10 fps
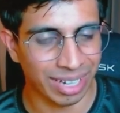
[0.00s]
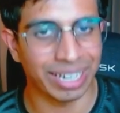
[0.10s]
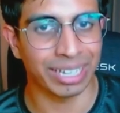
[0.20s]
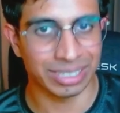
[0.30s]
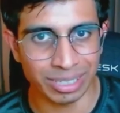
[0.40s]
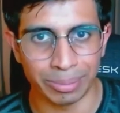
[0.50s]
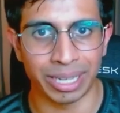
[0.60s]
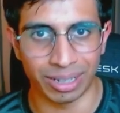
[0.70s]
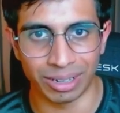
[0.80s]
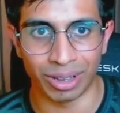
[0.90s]
Like they can still
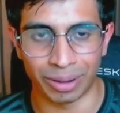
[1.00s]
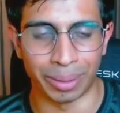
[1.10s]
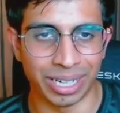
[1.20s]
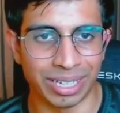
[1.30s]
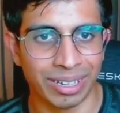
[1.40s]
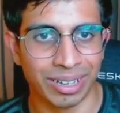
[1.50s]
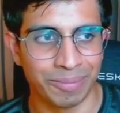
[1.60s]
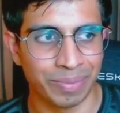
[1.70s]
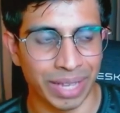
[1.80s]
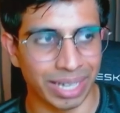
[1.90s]
make a lot of money,
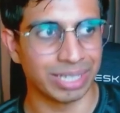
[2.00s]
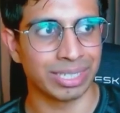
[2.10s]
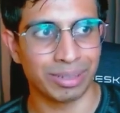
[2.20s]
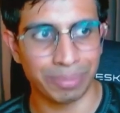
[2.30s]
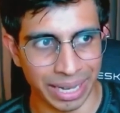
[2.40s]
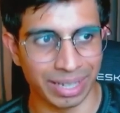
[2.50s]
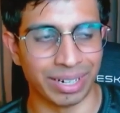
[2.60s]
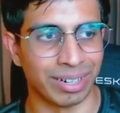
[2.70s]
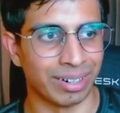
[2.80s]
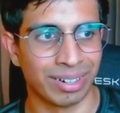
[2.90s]
and they can still pay
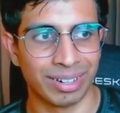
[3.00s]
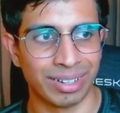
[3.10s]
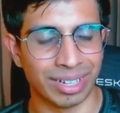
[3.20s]
their